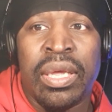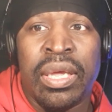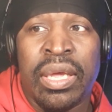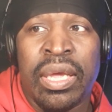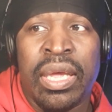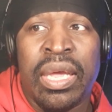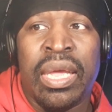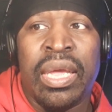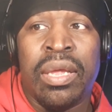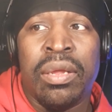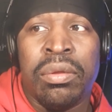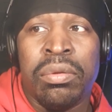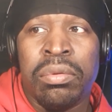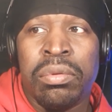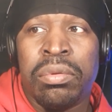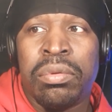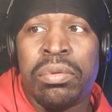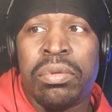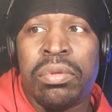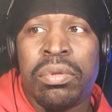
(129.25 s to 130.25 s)

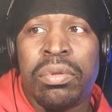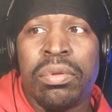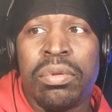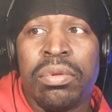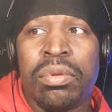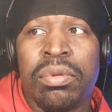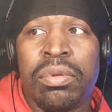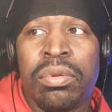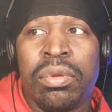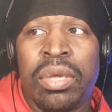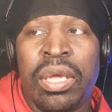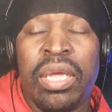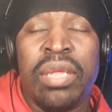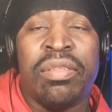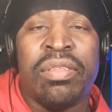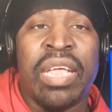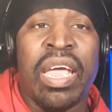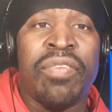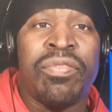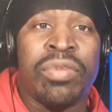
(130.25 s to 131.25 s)
And
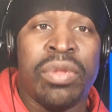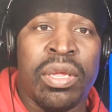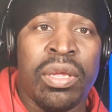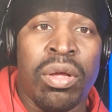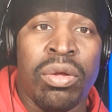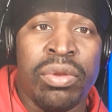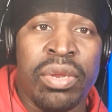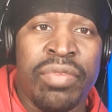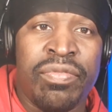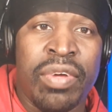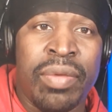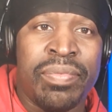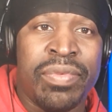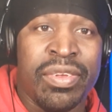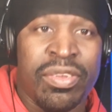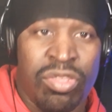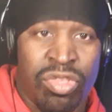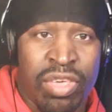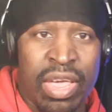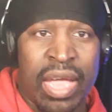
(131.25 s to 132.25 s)
he's definitely going to live up to
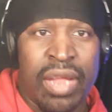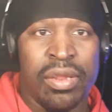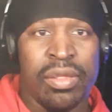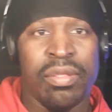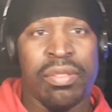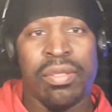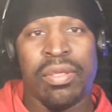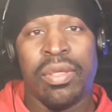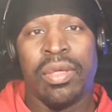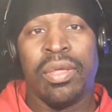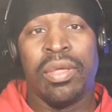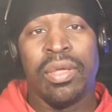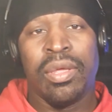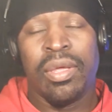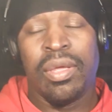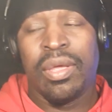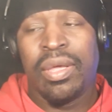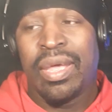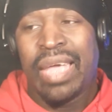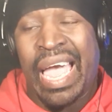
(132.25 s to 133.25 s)
the challenge.
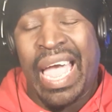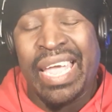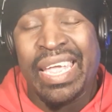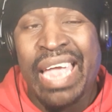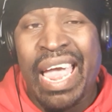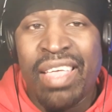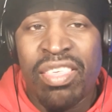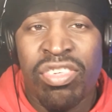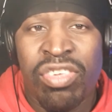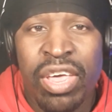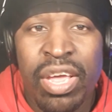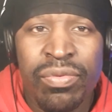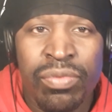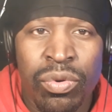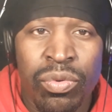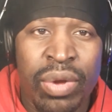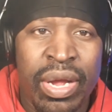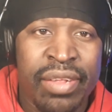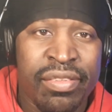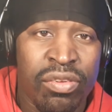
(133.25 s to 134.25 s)
I got Jerry
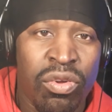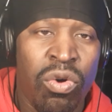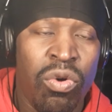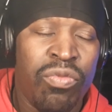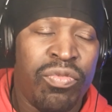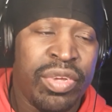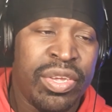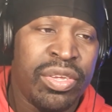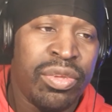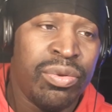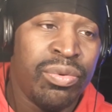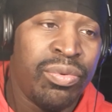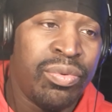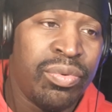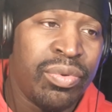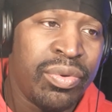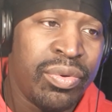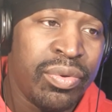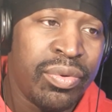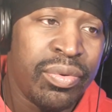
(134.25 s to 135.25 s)
West over
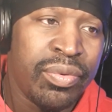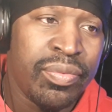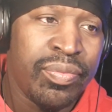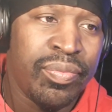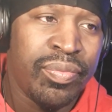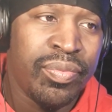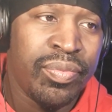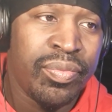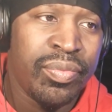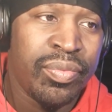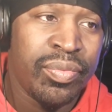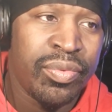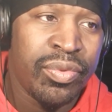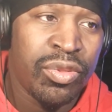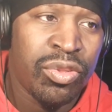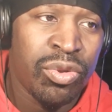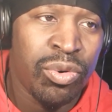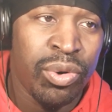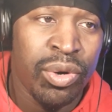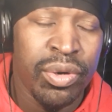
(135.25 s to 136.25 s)
you,
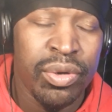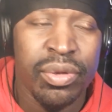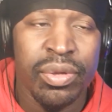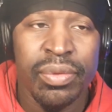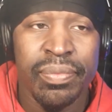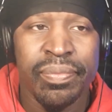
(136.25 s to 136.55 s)
Twork.